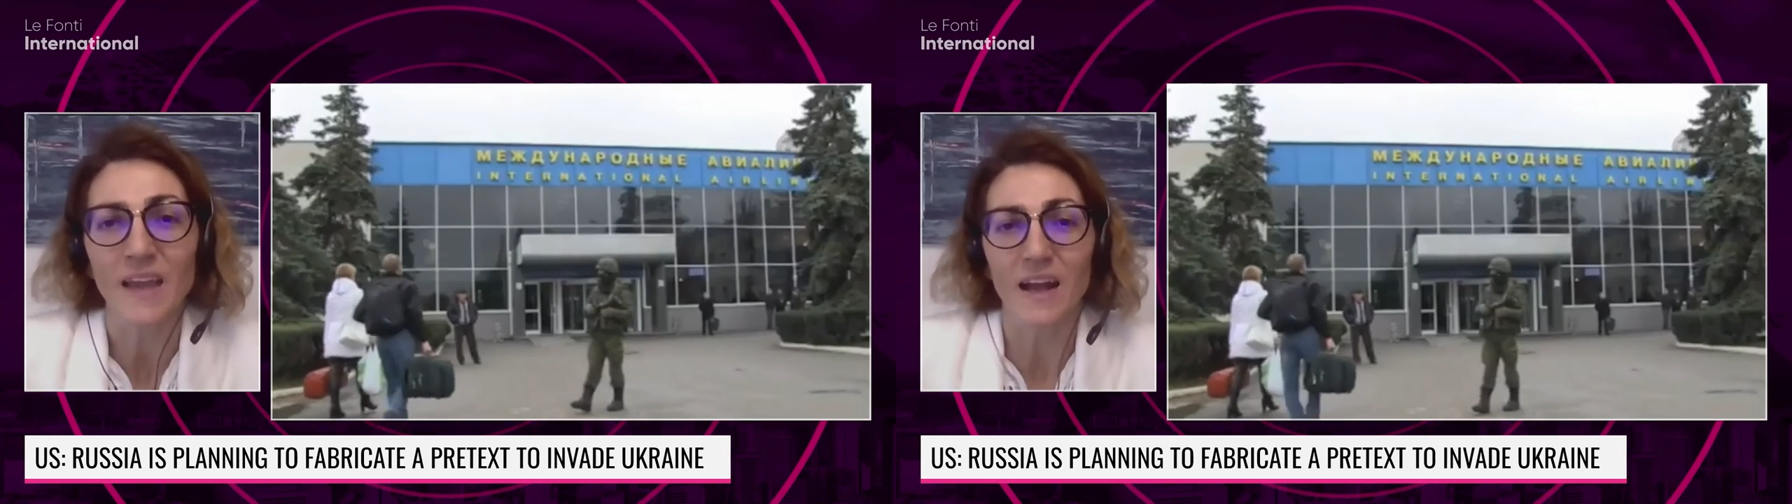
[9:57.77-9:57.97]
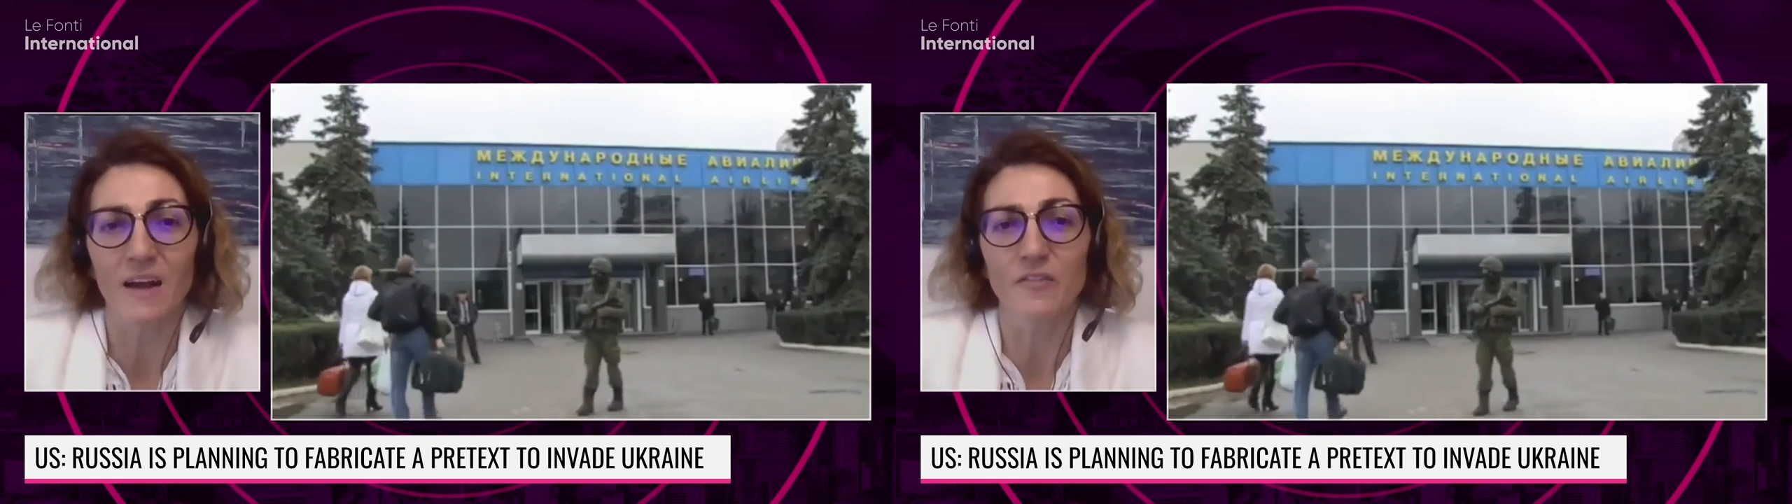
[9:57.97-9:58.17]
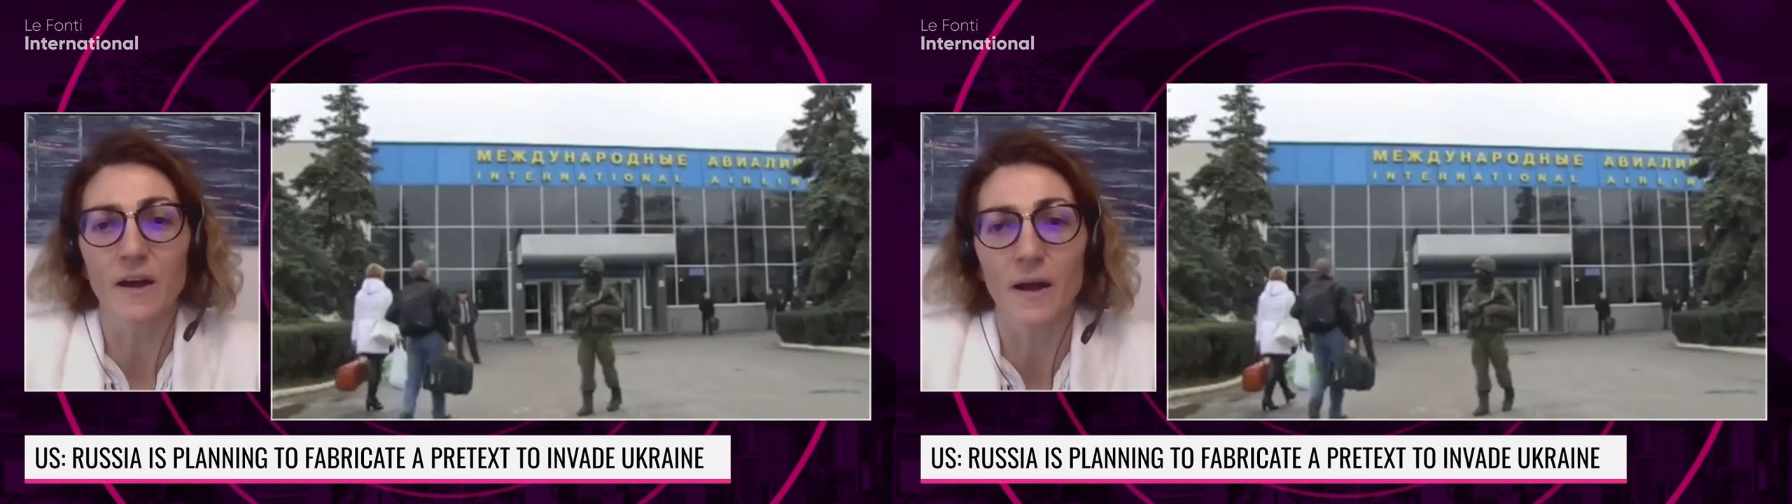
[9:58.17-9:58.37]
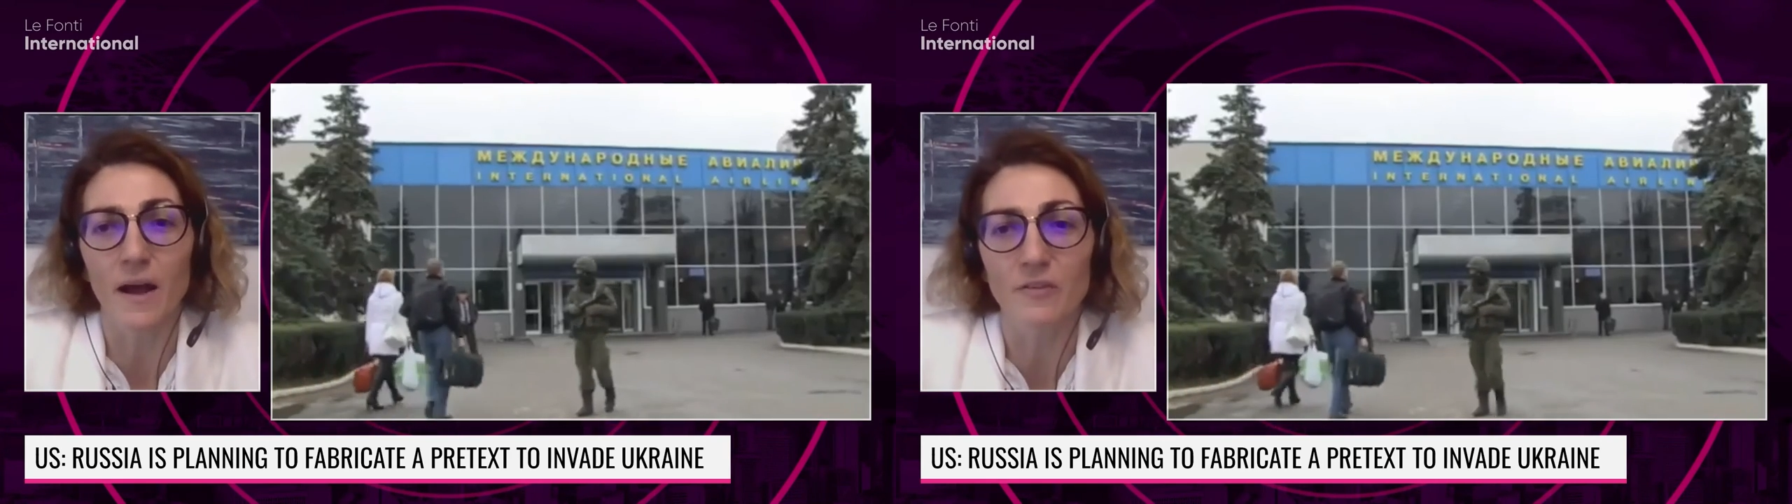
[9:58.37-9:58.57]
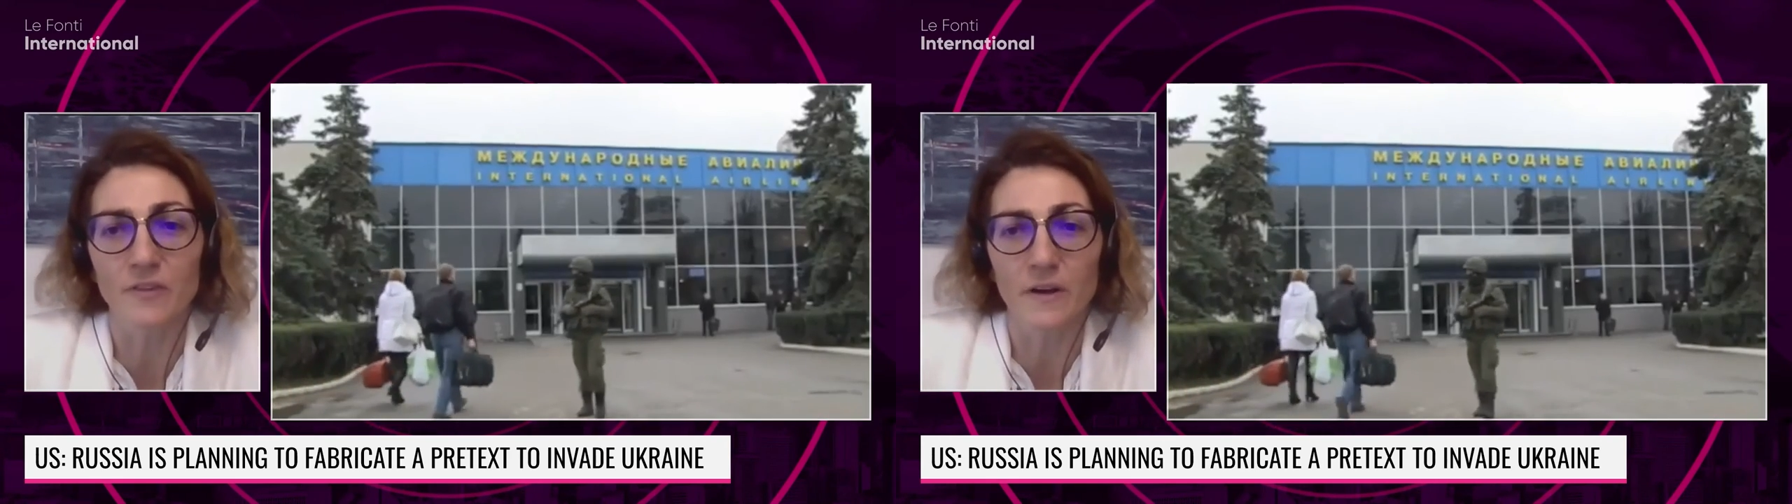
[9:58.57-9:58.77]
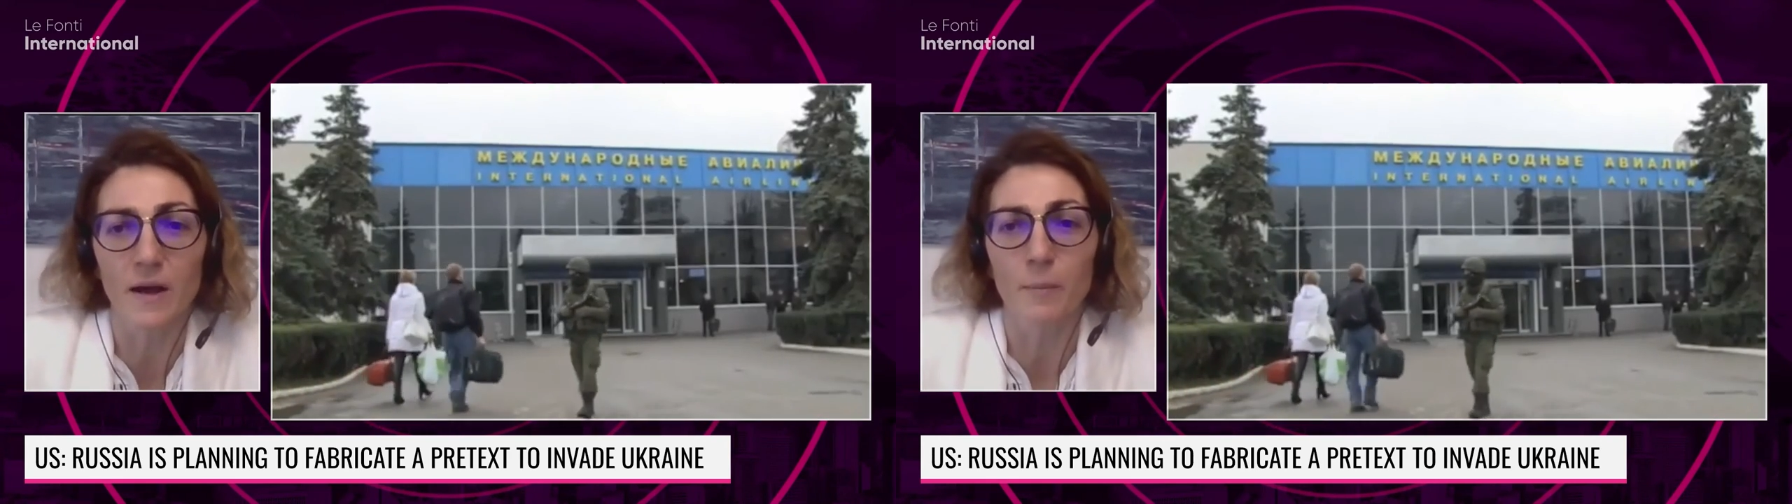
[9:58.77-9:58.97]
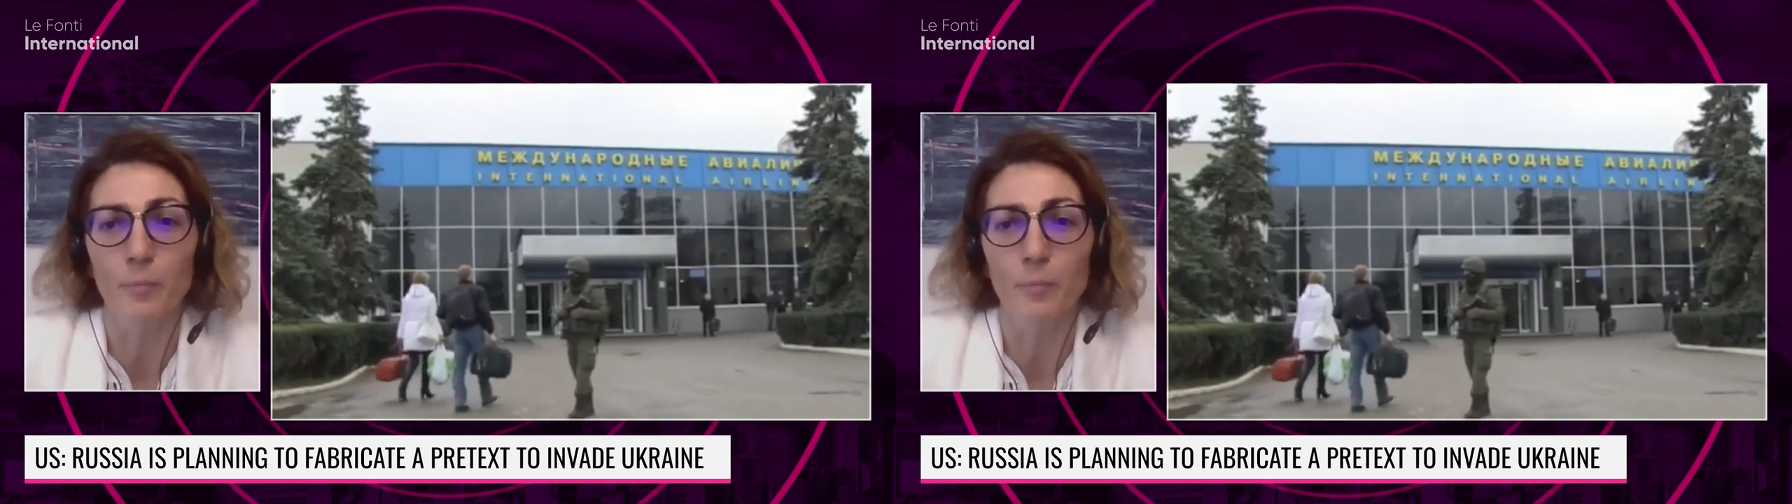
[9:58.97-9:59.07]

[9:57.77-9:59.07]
of a, of a